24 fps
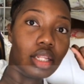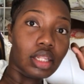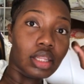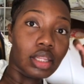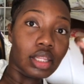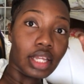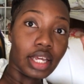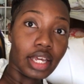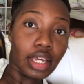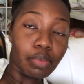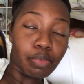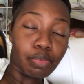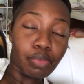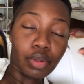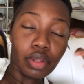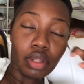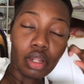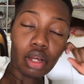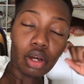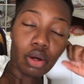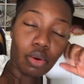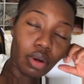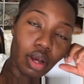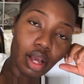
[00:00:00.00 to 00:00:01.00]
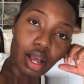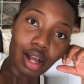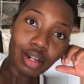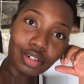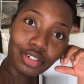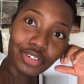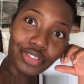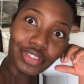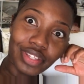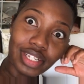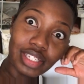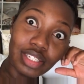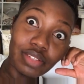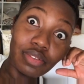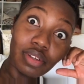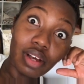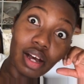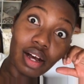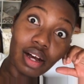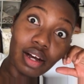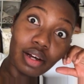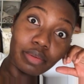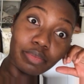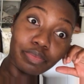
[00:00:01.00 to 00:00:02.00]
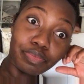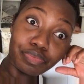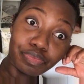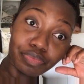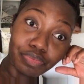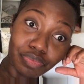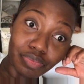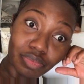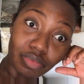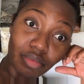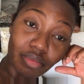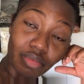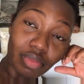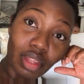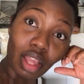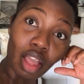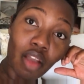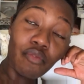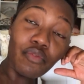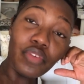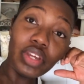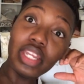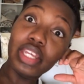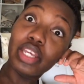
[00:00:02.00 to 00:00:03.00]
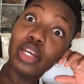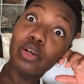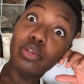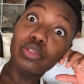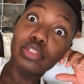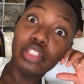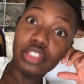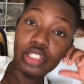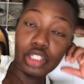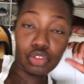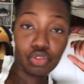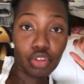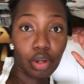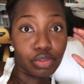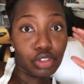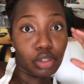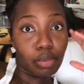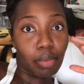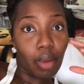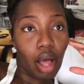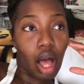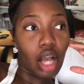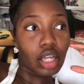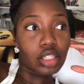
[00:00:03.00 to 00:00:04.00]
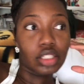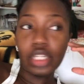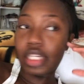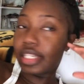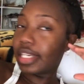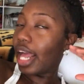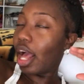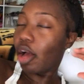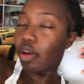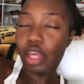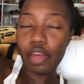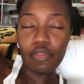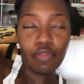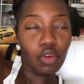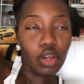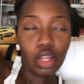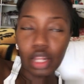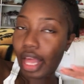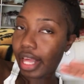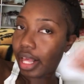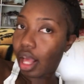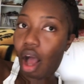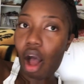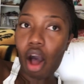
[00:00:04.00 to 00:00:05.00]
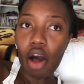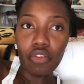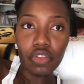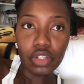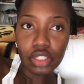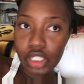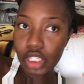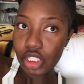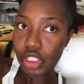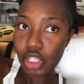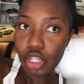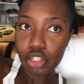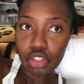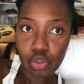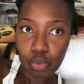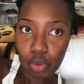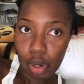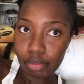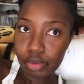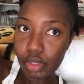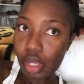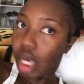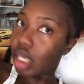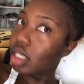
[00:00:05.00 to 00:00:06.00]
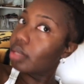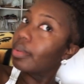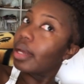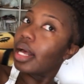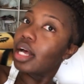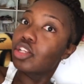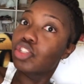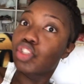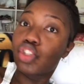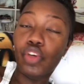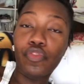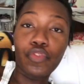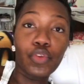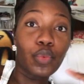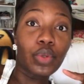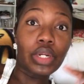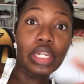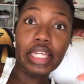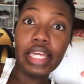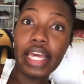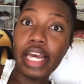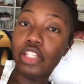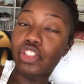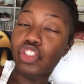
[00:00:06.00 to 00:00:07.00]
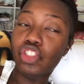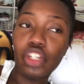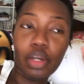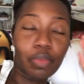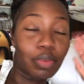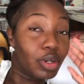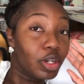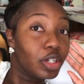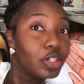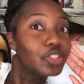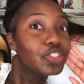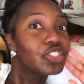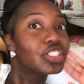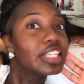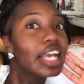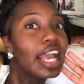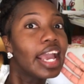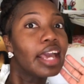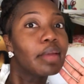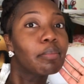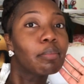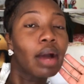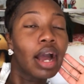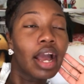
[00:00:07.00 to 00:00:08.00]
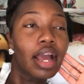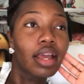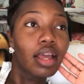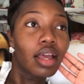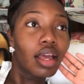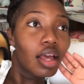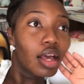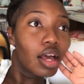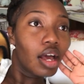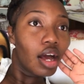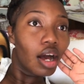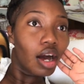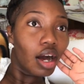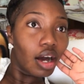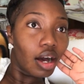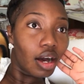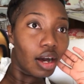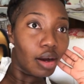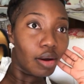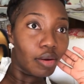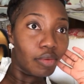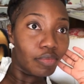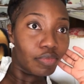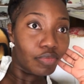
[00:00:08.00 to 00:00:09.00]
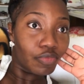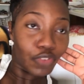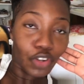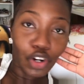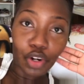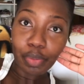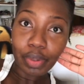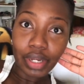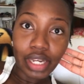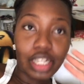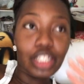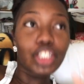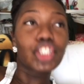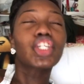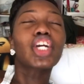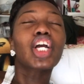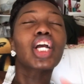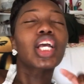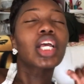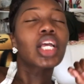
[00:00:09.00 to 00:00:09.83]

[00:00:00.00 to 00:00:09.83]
link below under this video's description box, and that'll give you all the details to what I'm talking about. So if you want to catch up and understand my verbiage,